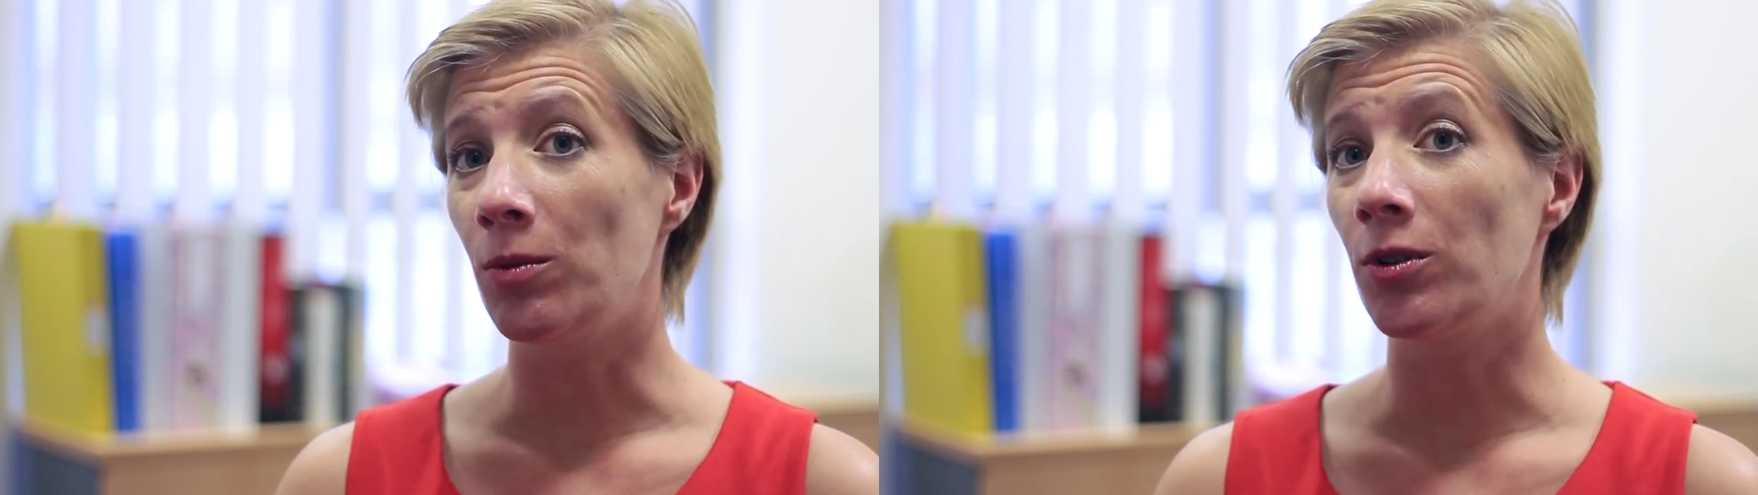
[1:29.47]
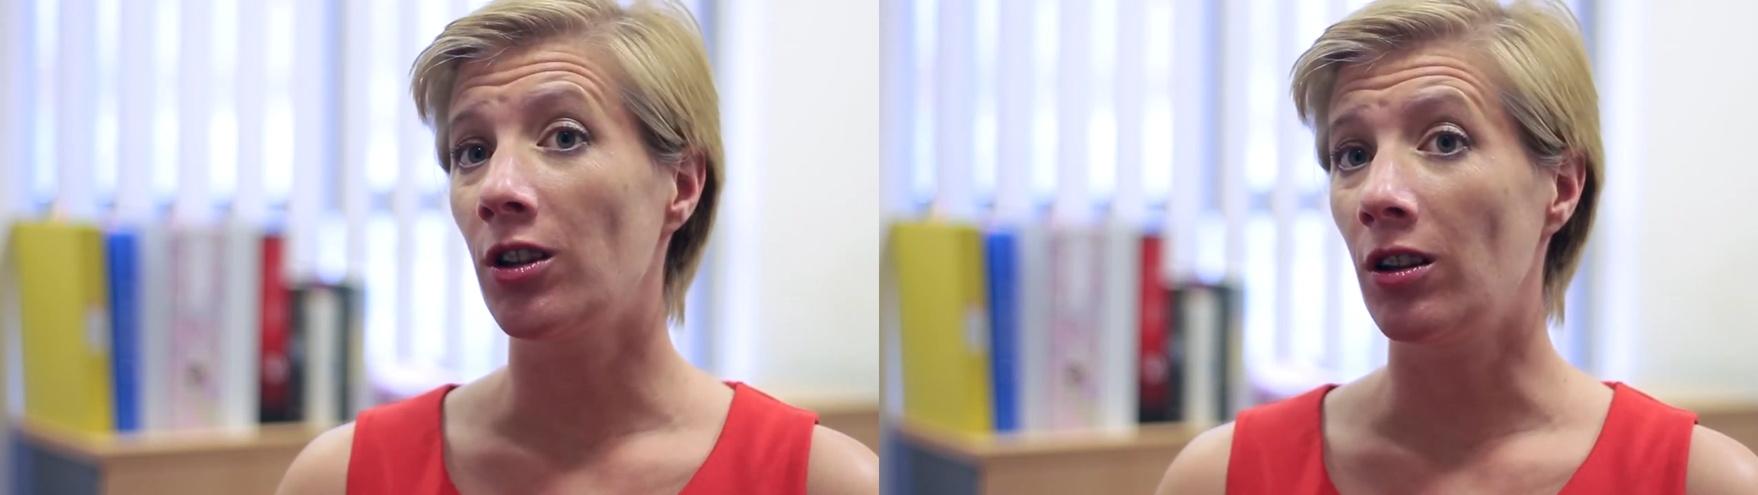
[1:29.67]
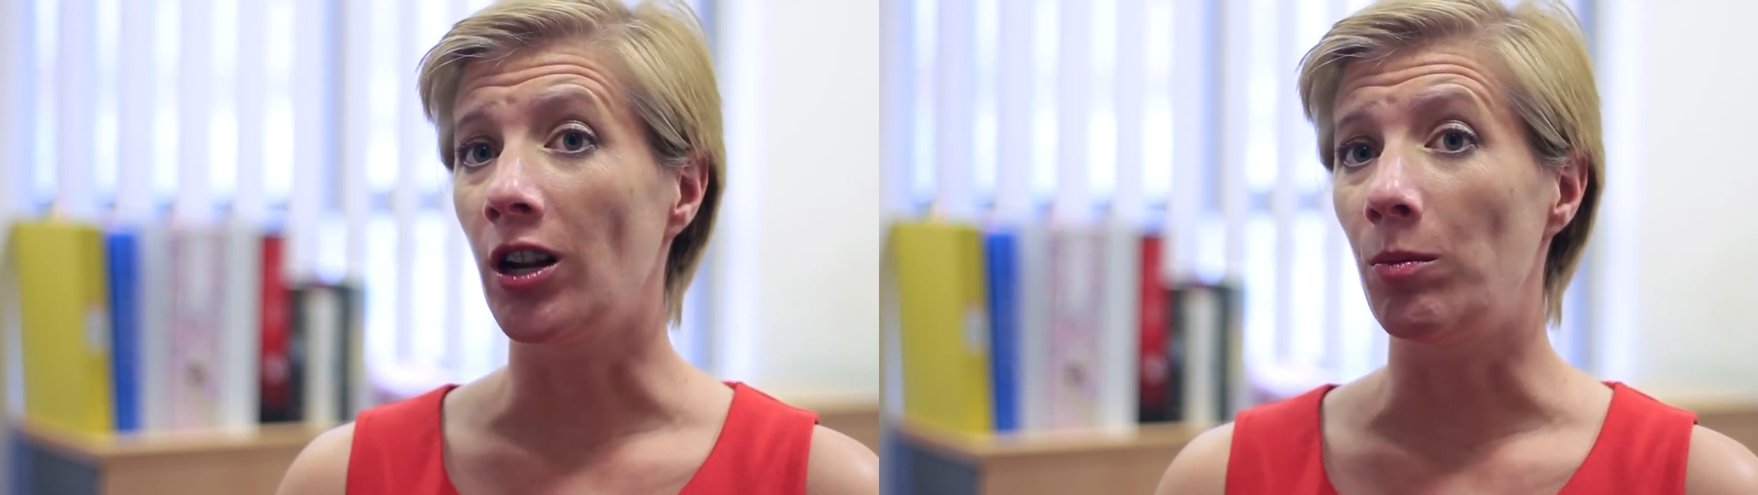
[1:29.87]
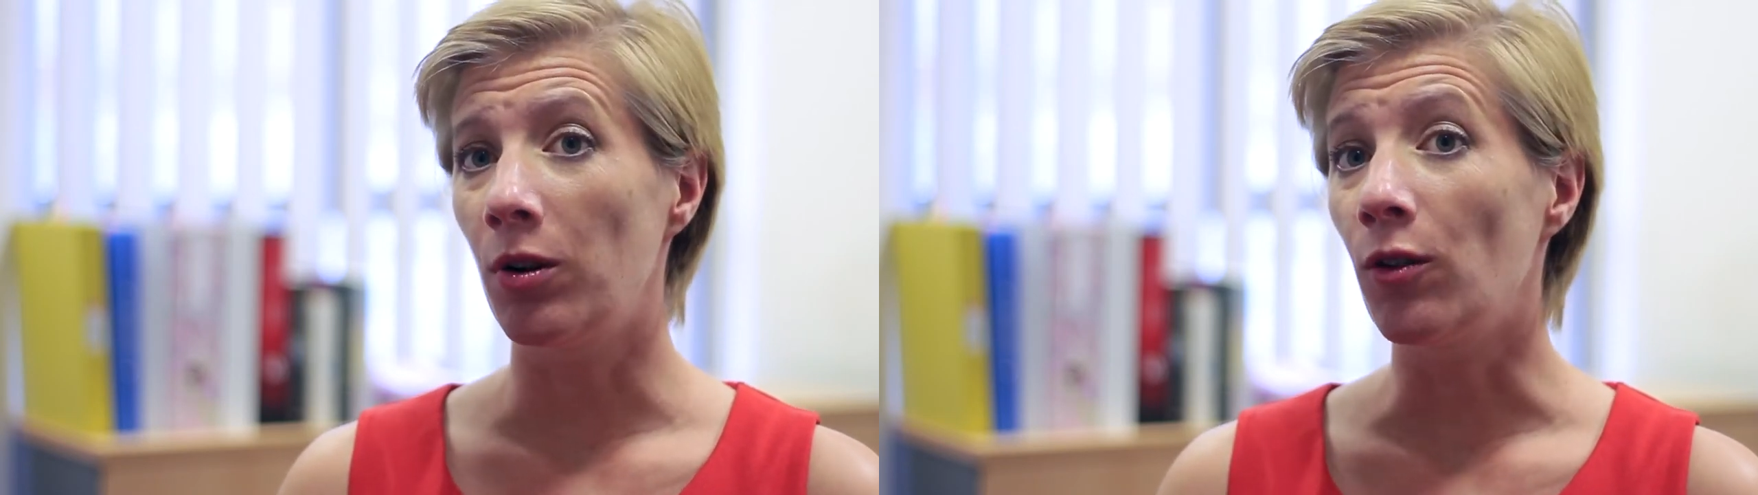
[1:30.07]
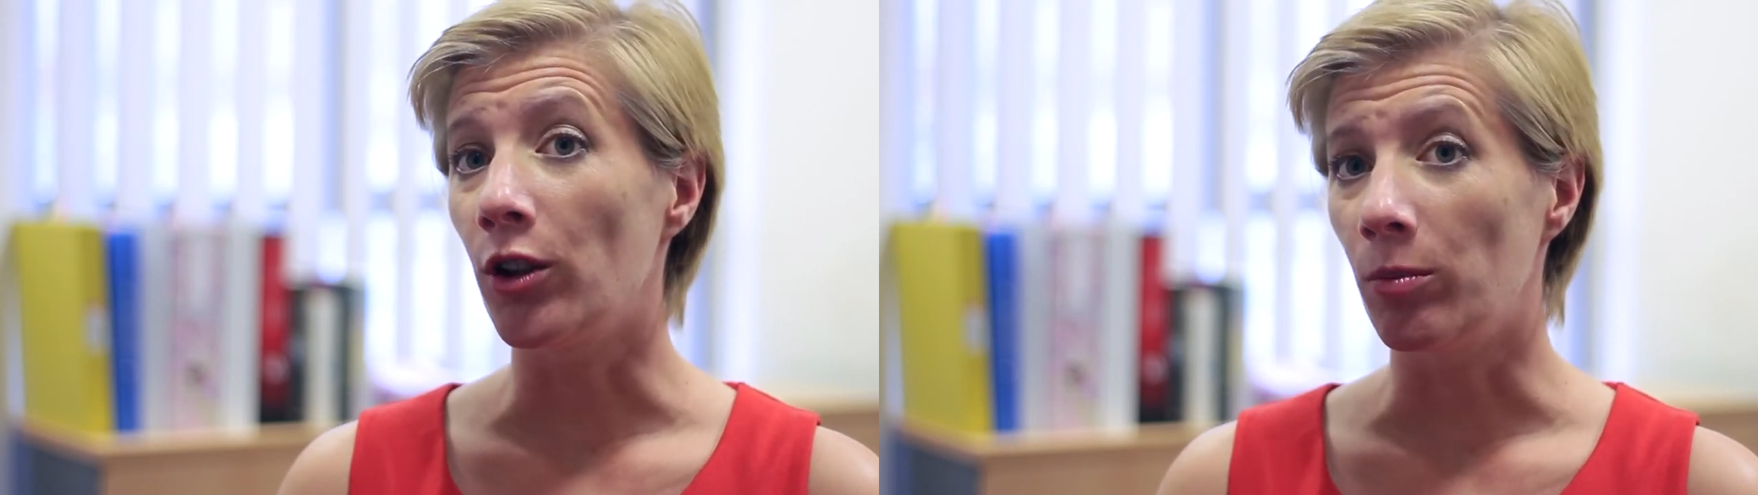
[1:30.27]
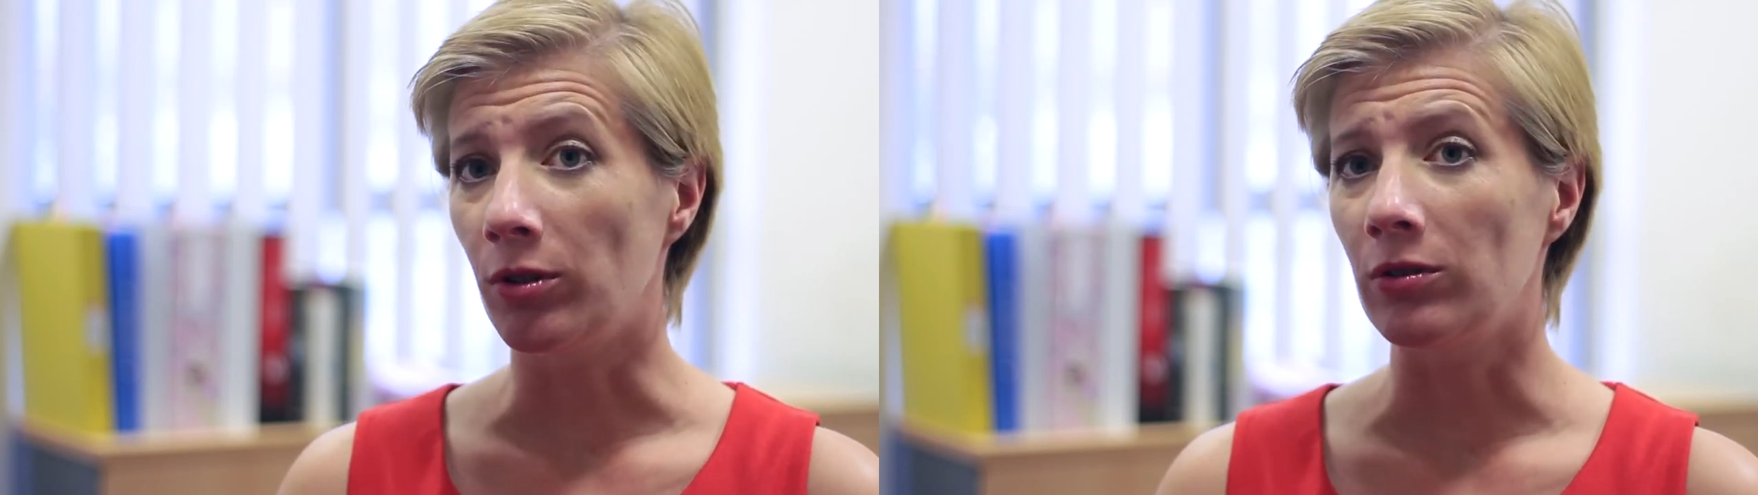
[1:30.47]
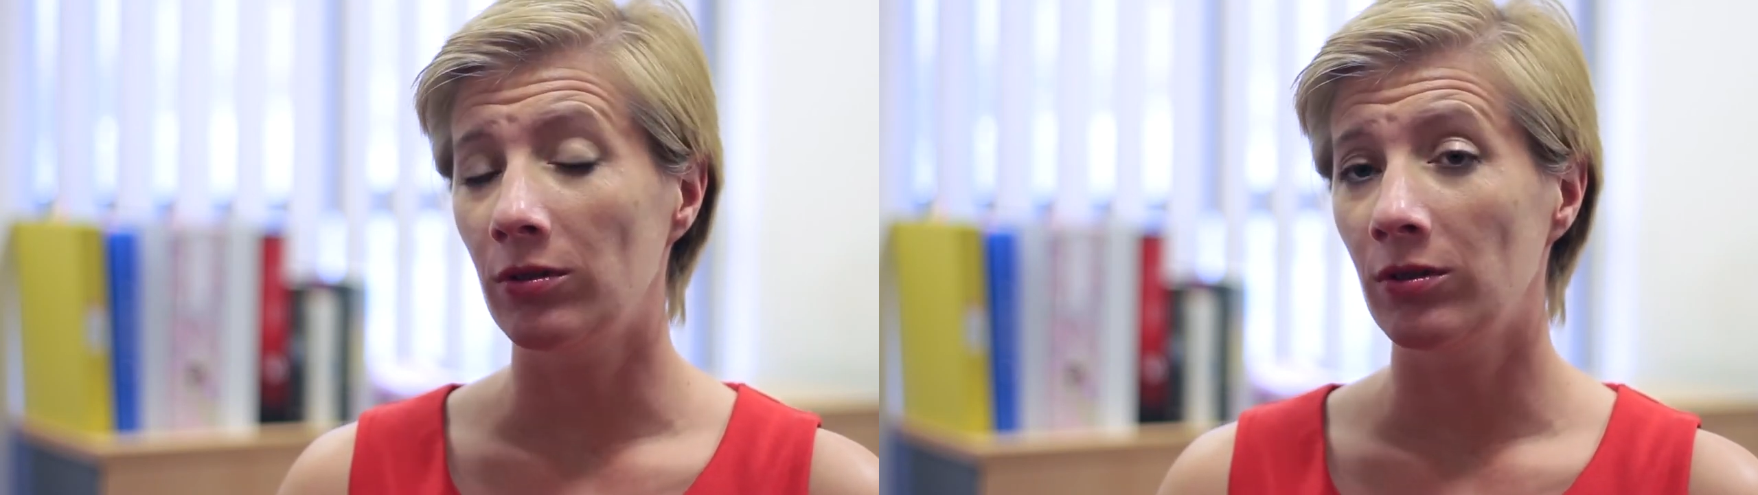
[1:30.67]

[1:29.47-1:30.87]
was unemployable